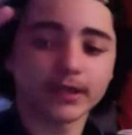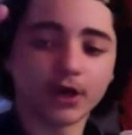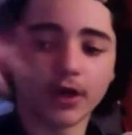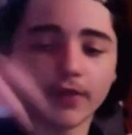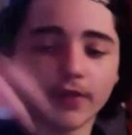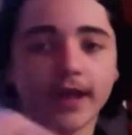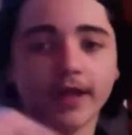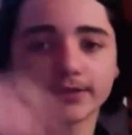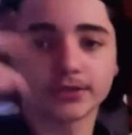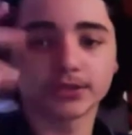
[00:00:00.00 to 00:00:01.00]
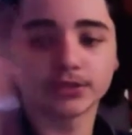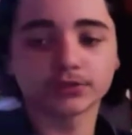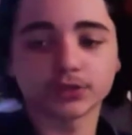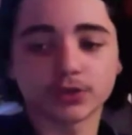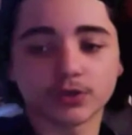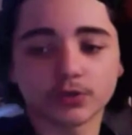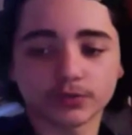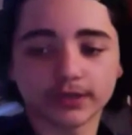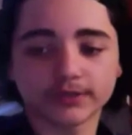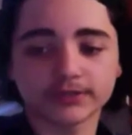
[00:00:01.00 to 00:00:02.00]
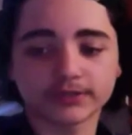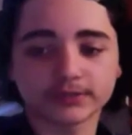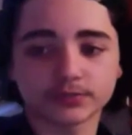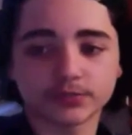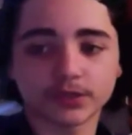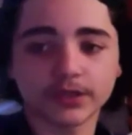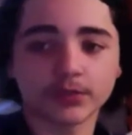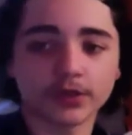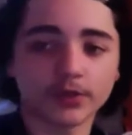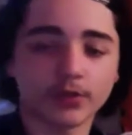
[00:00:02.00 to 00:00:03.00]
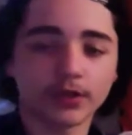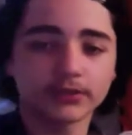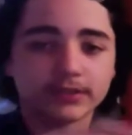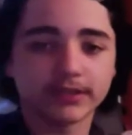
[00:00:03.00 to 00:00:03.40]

all that, you know, so that's really what it was.